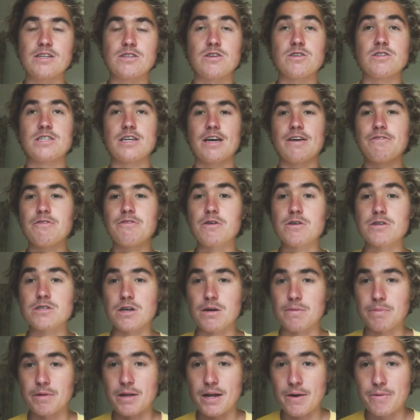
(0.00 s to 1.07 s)
say for
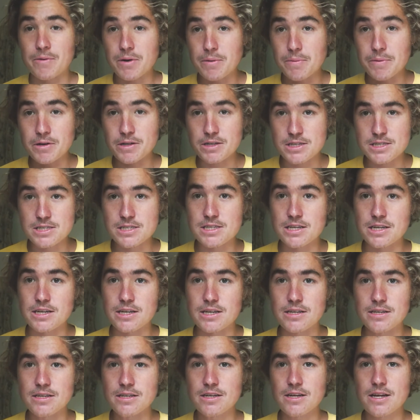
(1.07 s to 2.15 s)
example, I want to build a
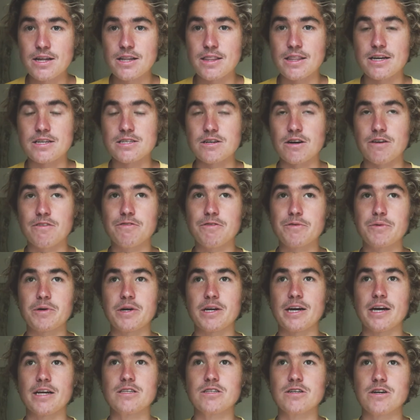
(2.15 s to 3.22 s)
city. That's often what I
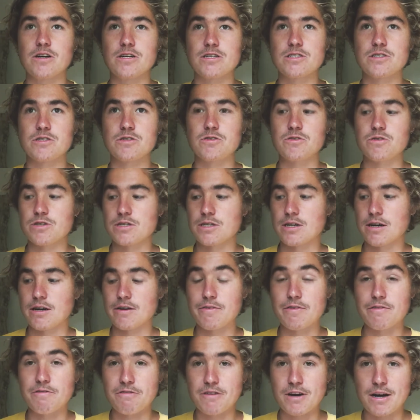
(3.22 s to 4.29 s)
get tasked to do, is a lot of
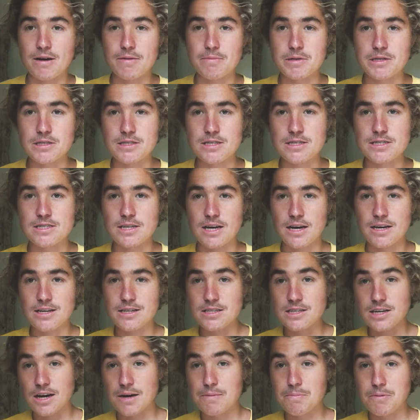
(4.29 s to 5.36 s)
environment design
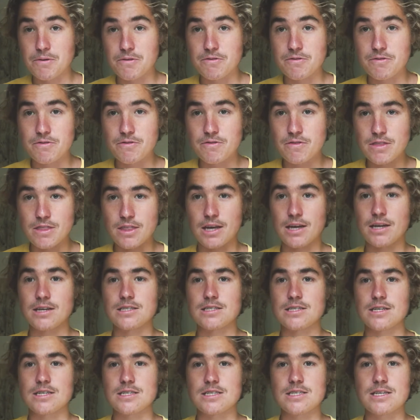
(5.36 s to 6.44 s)
type of
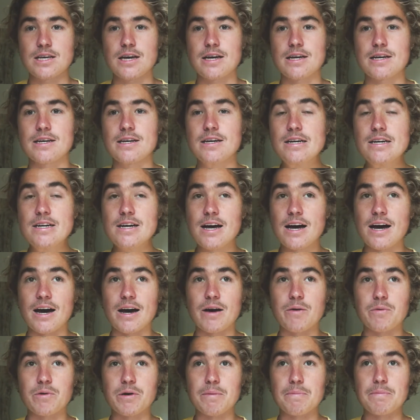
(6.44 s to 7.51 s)
things. And say I
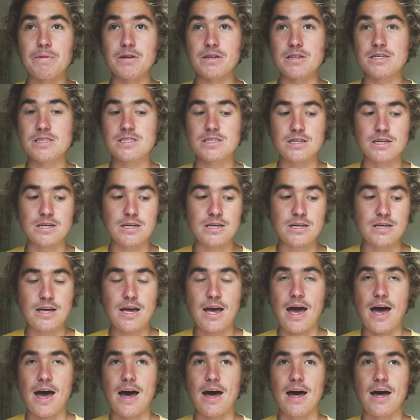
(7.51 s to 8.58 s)
want to build a city
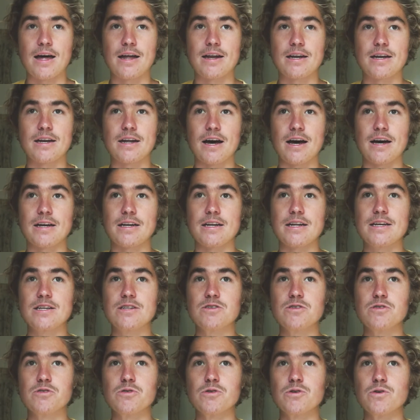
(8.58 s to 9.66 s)
and I need
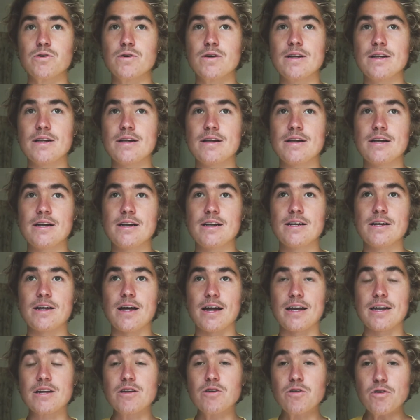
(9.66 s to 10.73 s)
to
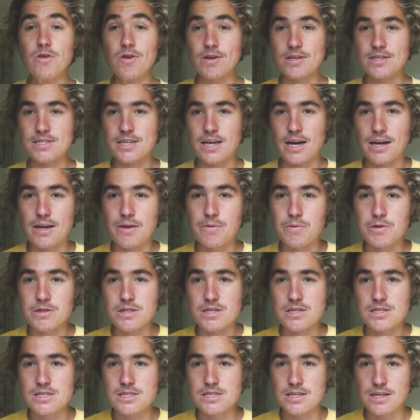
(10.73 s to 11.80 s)
know exactly what
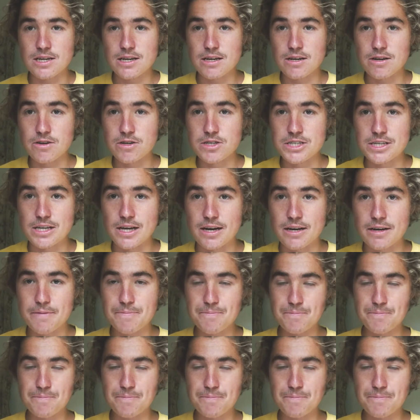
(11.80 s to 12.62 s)
this city looks like.